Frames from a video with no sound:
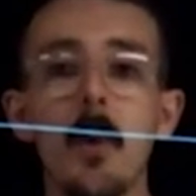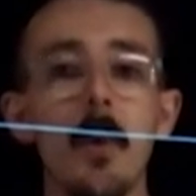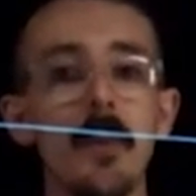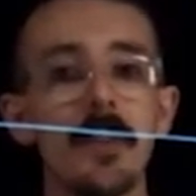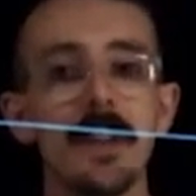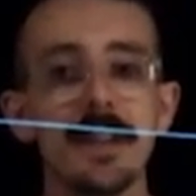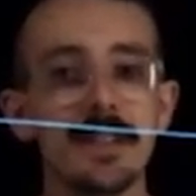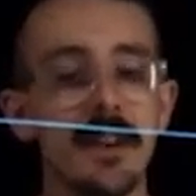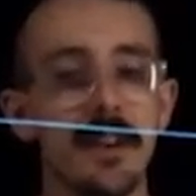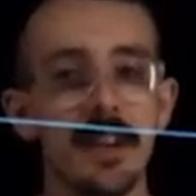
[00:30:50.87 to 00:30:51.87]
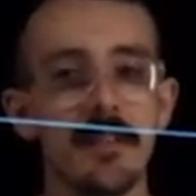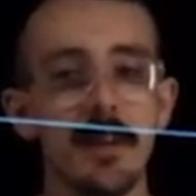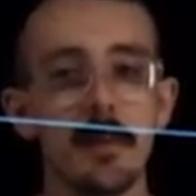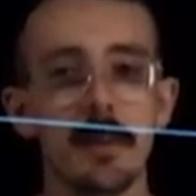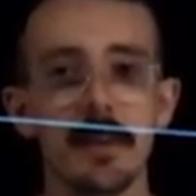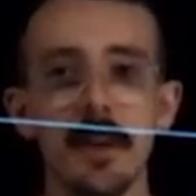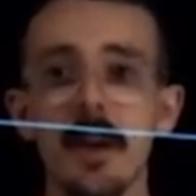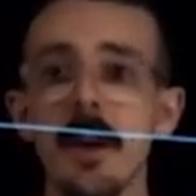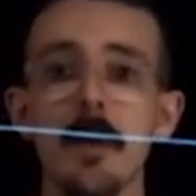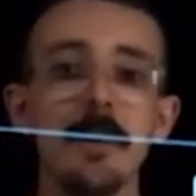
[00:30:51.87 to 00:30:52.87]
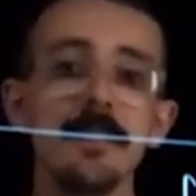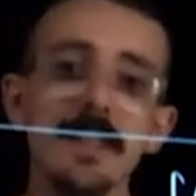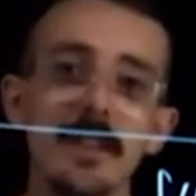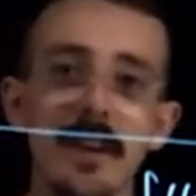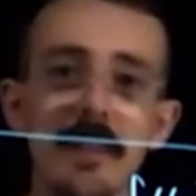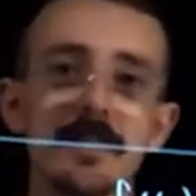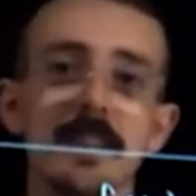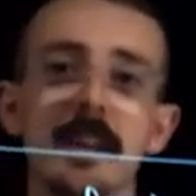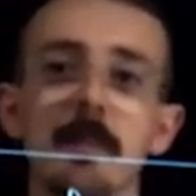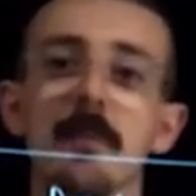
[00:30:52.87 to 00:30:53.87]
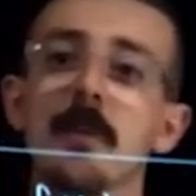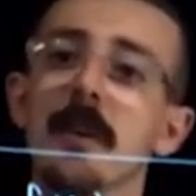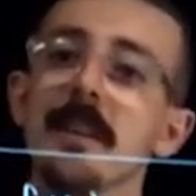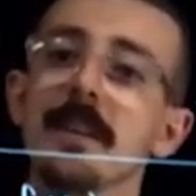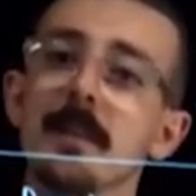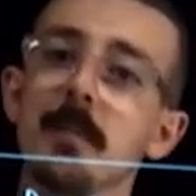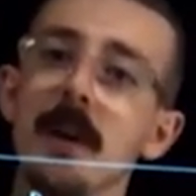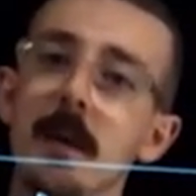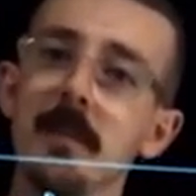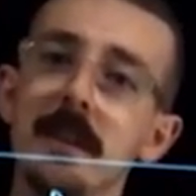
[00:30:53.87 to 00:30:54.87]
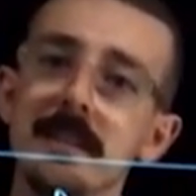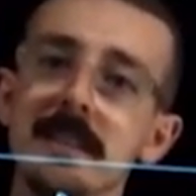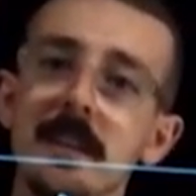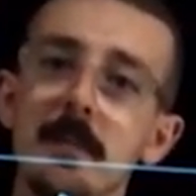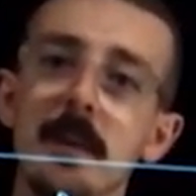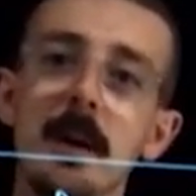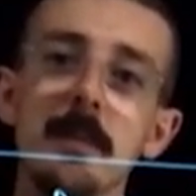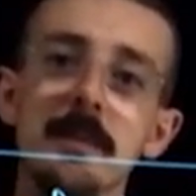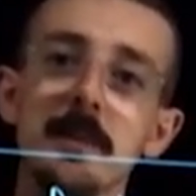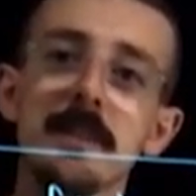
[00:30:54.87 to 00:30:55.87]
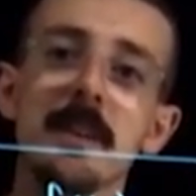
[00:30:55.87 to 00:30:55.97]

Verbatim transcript: the whole thing is concave upward. And we've seen graphs like that before, right? Like the parabola, standard parabola is